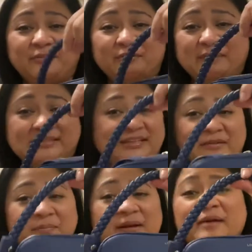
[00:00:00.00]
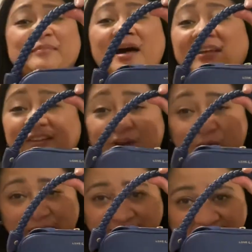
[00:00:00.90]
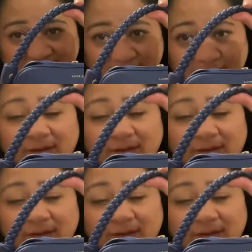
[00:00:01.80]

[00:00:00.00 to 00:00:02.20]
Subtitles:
for myself, but I'm not going to.